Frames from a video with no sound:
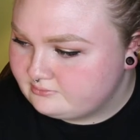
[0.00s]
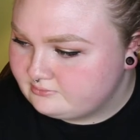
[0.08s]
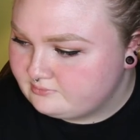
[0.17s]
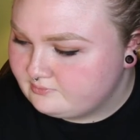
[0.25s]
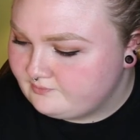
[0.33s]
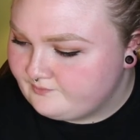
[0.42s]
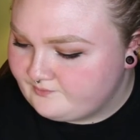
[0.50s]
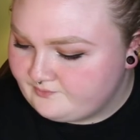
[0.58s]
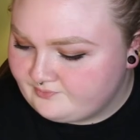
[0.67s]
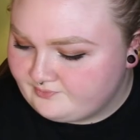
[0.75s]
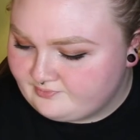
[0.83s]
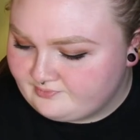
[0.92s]

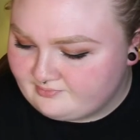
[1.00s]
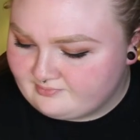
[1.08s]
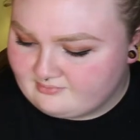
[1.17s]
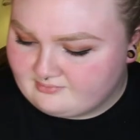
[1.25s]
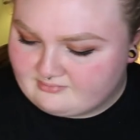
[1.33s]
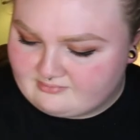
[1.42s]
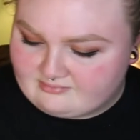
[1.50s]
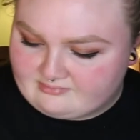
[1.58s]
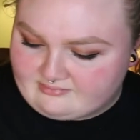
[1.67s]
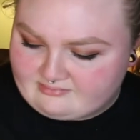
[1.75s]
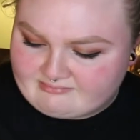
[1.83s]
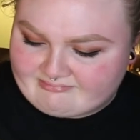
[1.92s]

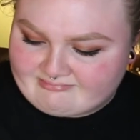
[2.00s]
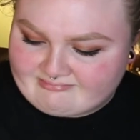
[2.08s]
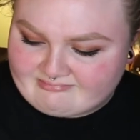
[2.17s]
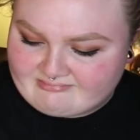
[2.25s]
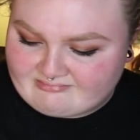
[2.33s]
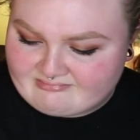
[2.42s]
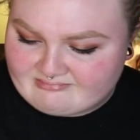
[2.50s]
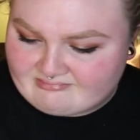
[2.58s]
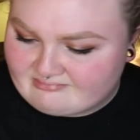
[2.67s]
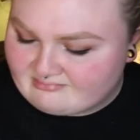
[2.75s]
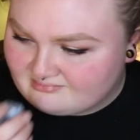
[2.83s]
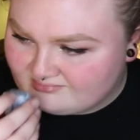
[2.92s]

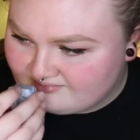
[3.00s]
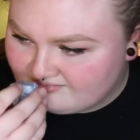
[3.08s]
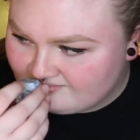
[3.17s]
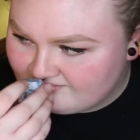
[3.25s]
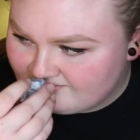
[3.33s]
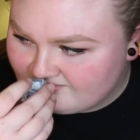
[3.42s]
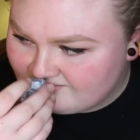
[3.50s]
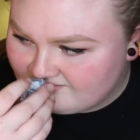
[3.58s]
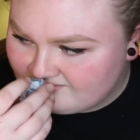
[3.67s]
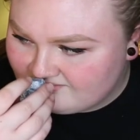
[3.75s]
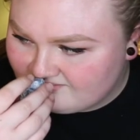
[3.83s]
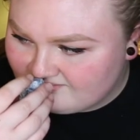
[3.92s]

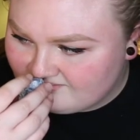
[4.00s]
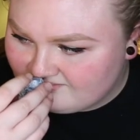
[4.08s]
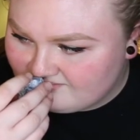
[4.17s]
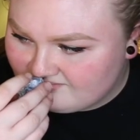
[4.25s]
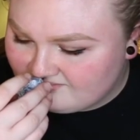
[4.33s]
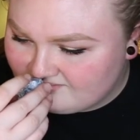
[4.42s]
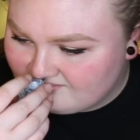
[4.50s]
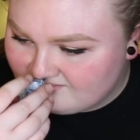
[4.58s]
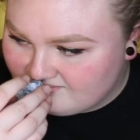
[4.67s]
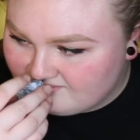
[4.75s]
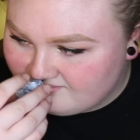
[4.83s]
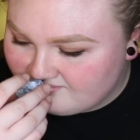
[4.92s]

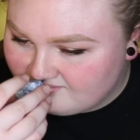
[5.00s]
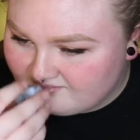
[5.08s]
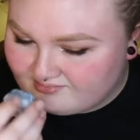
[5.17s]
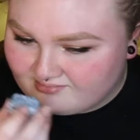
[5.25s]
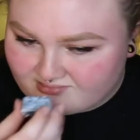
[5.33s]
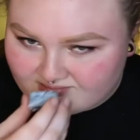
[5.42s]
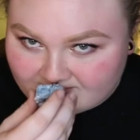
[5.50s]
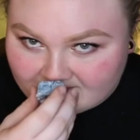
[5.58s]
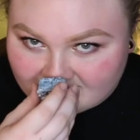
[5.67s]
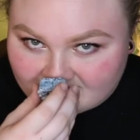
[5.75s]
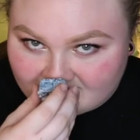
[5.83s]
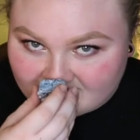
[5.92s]

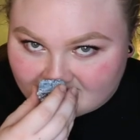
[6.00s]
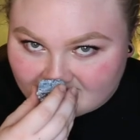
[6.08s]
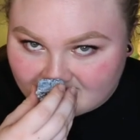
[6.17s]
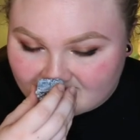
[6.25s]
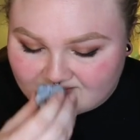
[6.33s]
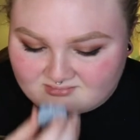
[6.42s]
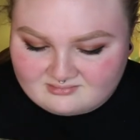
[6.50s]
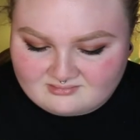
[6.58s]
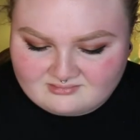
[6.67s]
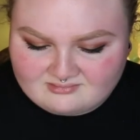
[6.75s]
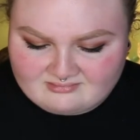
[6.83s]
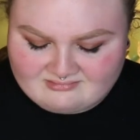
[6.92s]

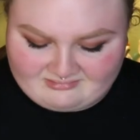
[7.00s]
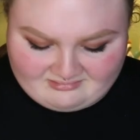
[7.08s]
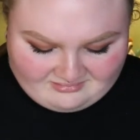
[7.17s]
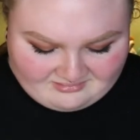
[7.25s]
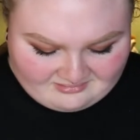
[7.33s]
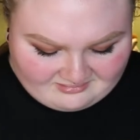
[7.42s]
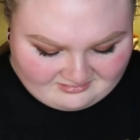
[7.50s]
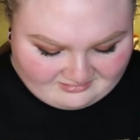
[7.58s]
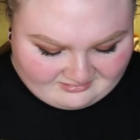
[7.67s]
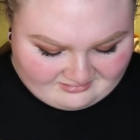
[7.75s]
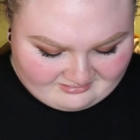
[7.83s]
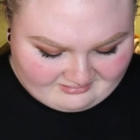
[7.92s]
[no speech]